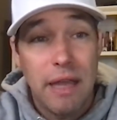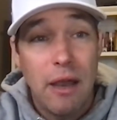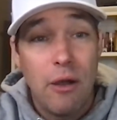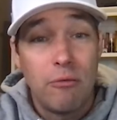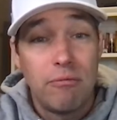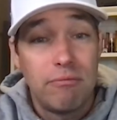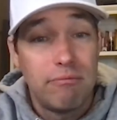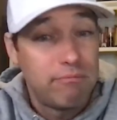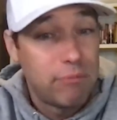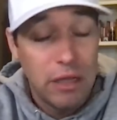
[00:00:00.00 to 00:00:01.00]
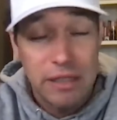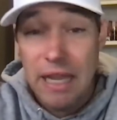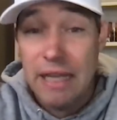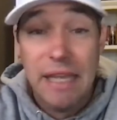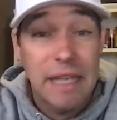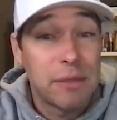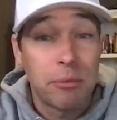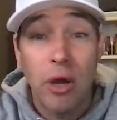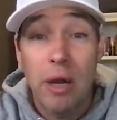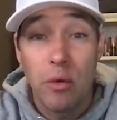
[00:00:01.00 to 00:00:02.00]
Now, Gonzaga's had
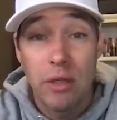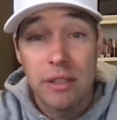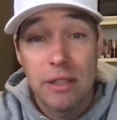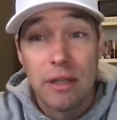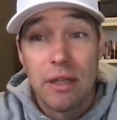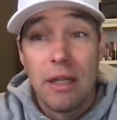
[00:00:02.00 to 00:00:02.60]
some great ones,